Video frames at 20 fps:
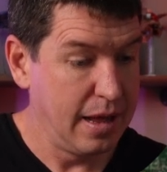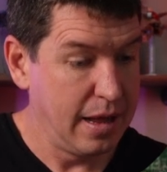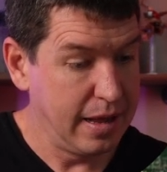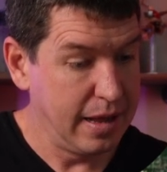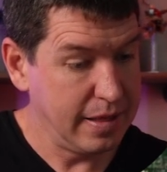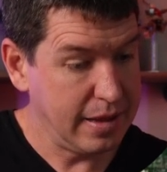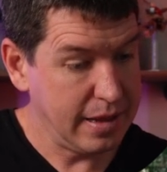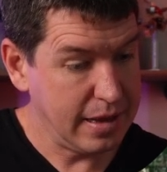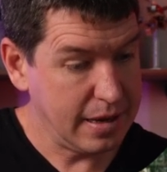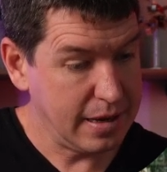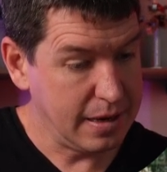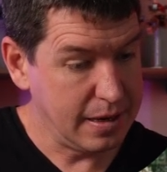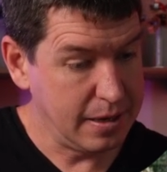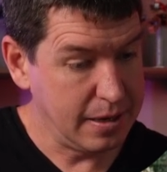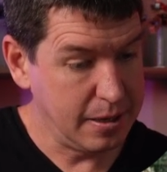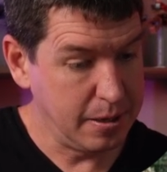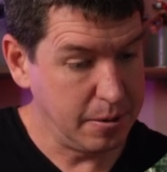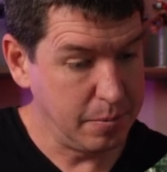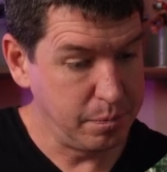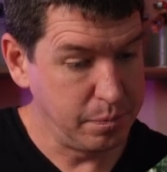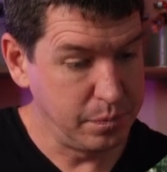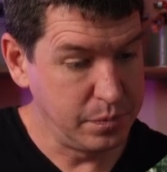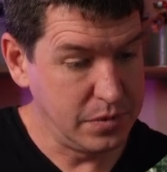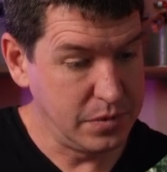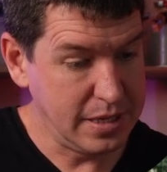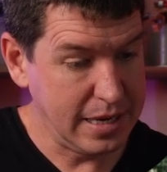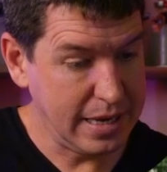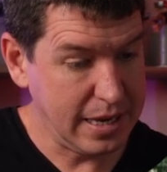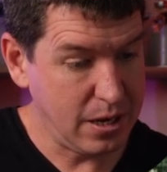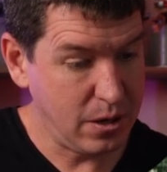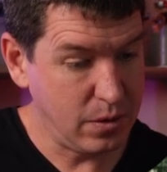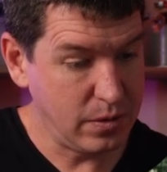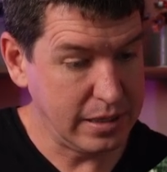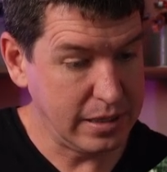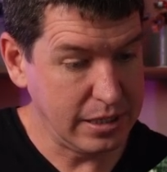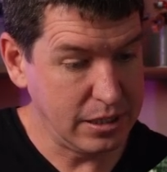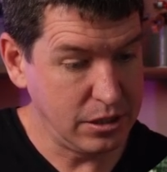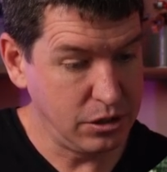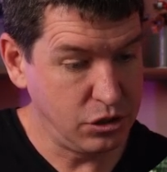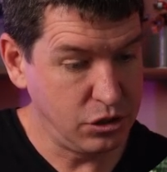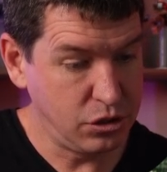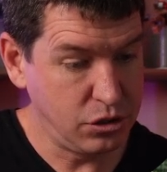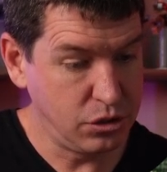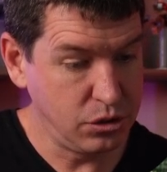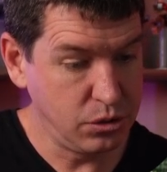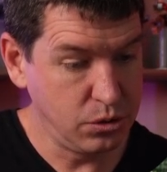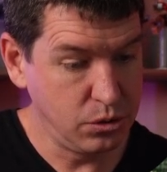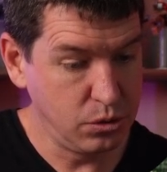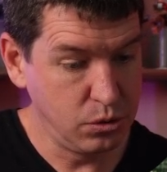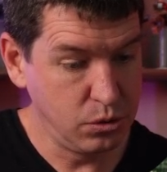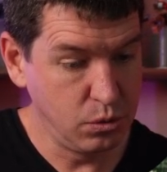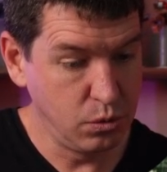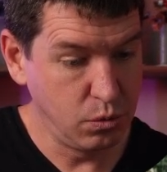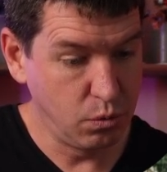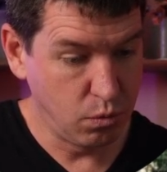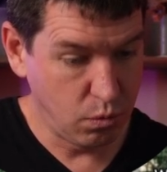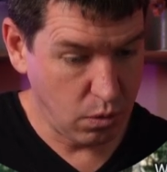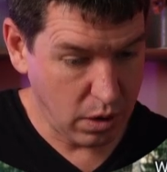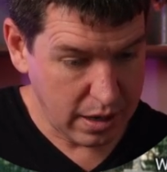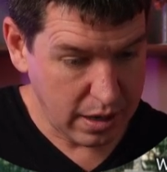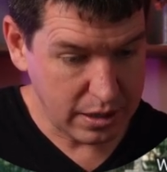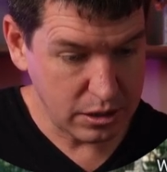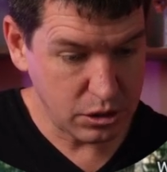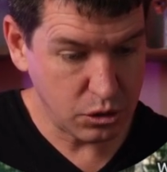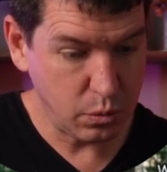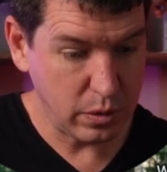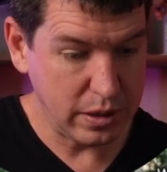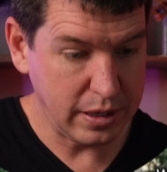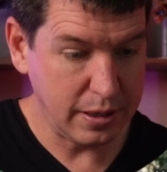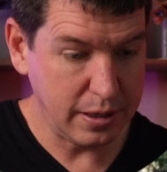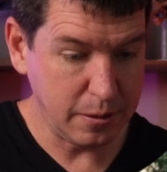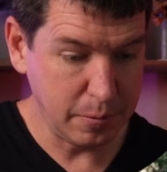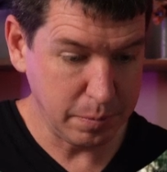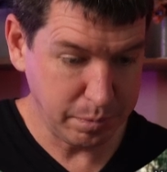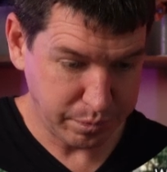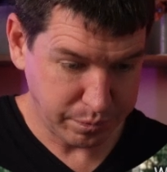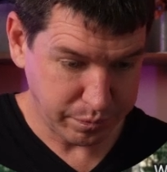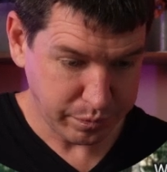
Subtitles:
And then down into Roswell,